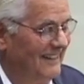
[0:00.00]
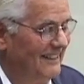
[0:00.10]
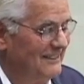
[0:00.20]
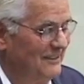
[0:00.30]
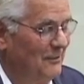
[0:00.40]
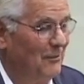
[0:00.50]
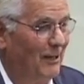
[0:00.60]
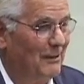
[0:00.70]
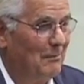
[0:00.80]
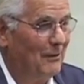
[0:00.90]
That's too
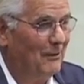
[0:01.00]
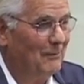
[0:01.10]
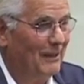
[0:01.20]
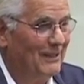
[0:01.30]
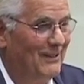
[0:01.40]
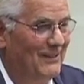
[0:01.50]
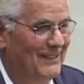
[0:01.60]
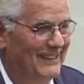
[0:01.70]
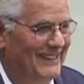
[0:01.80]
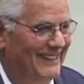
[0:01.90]
great a
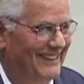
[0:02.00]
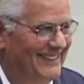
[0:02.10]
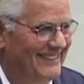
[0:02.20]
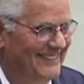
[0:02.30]
poem.